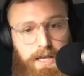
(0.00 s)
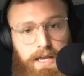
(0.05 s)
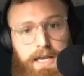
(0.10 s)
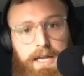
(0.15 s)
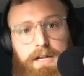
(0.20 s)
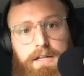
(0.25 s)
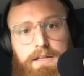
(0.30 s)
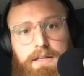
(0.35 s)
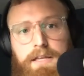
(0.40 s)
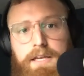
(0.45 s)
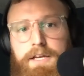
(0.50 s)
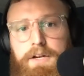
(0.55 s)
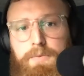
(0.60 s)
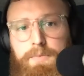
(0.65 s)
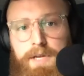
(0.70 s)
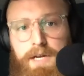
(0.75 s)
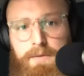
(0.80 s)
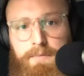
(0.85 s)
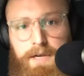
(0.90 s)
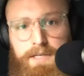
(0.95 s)
And a little
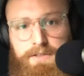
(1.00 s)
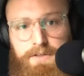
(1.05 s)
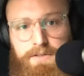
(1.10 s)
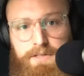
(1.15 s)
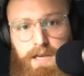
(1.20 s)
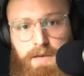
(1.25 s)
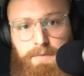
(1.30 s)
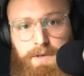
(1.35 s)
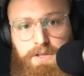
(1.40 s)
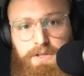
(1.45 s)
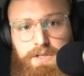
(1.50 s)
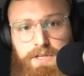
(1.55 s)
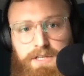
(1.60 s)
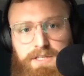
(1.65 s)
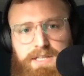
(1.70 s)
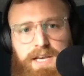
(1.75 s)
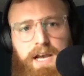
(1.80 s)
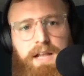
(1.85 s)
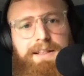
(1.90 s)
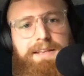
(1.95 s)
bit of muscle damage can
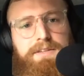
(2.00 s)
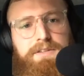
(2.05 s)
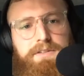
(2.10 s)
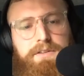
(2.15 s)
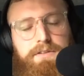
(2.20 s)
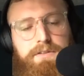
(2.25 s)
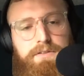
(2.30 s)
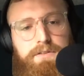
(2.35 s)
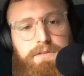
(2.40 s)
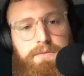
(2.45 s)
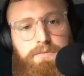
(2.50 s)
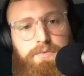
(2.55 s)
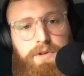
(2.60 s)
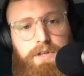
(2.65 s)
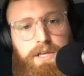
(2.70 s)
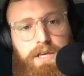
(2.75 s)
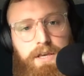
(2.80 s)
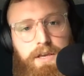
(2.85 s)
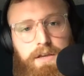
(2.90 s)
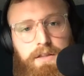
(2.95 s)
tell us some
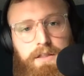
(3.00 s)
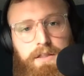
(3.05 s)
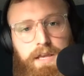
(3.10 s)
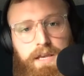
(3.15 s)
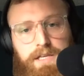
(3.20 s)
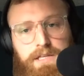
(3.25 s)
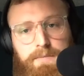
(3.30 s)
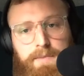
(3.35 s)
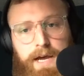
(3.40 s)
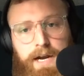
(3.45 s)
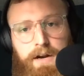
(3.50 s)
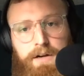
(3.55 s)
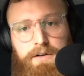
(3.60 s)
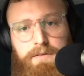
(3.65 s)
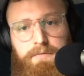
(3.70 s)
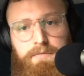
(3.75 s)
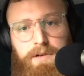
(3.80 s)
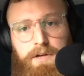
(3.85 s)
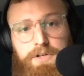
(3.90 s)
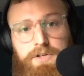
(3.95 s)
really good things about
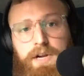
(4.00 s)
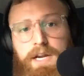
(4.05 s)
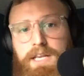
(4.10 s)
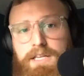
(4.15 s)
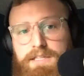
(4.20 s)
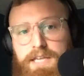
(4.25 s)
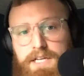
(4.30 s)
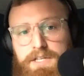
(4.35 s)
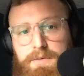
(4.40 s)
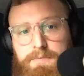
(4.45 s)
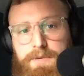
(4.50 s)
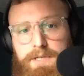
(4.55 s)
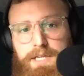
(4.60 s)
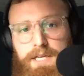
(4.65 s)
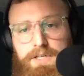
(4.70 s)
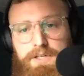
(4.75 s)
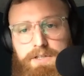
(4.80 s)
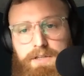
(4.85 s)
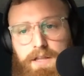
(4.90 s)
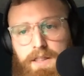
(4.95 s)
our training session
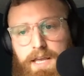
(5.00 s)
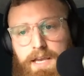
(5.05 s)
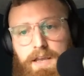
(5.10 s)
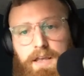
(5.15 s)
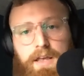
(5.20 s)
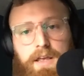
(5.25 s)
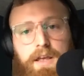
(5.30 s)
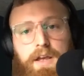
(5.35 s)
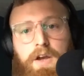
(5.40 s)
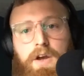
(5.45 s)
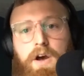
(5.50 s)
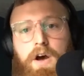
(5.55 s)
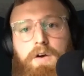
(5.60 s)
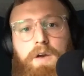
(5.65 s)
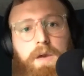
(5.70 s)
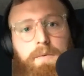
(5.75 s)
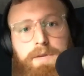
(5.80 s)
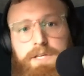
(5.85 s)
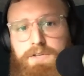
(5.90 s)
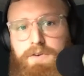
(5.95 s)
potentially. Like,
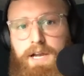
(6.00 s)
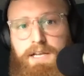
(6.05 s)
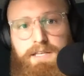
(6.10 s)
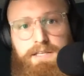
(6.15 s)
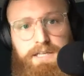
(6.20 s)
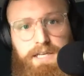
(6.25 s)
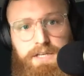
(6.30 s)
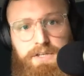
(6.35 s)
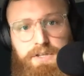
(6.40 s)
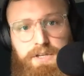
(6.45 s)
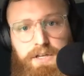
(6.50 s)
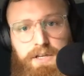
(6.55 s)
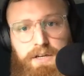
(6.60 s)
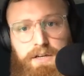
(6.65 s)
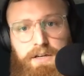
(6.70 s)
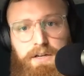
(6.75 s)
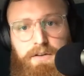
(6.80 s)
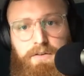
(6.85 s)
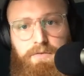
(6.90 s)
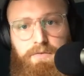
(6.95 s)
okay, we directed
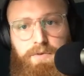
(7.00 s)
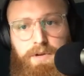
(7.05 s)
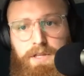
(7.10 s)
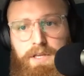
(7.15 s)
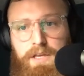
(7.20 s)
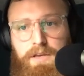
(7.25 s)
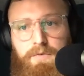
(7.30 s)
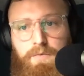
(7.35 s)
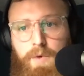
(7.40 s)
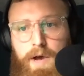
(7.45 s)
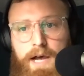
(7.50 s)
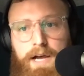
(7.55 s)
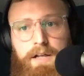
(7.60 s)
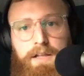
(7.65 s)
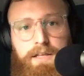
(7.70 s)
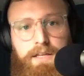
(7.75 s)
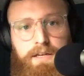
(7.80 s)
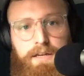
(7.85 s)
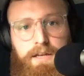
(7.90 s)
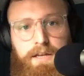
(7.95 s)
tension really
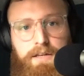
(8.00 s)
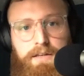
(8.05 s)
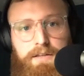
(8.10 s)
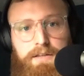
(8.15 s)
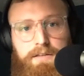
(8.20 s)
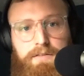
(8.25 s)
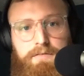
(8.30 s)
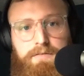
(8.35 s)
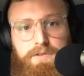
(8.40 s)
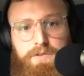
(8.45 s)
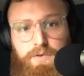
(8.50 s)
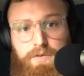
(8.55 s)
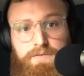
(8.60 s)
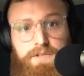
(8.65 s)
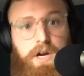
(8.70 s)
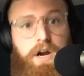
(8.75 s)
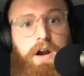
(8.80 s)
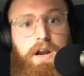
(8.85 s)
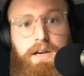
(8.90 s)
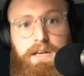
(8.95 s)
well and sort of
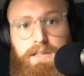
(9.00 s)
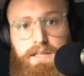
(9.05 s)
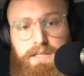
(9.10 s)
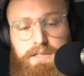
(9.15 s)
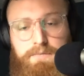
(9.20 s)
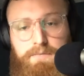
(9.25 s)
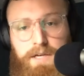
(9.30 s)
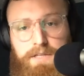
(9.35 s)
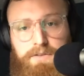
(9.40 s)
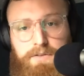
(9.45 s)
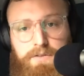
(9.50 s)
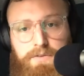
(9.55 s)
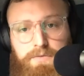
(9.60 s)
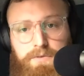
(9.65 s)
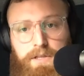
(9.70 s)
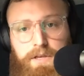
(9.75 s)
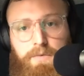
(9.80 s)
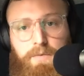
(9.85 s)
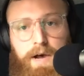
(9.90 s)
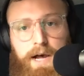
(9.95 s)
targeted these muscles
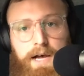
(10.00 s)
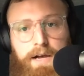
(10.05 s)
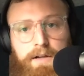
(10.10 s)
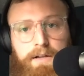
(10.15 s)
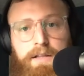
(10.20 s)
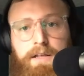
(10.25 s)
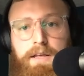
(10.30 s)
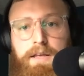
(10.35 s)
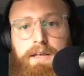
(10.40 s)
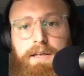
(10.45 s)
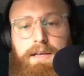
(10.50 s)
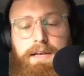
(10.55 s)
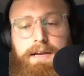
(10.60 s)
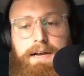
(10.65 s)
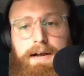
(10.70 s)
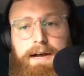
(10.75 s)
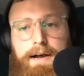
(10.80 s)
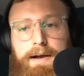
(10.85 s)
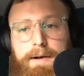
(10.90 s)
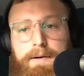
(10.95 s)
really well.
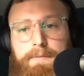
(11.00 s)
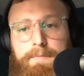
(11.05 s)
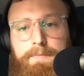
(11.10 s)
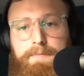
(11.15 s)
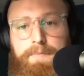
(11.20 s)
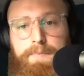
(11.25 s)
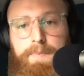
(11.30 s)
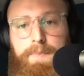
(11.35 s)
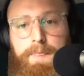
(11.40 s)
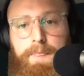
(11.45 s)
And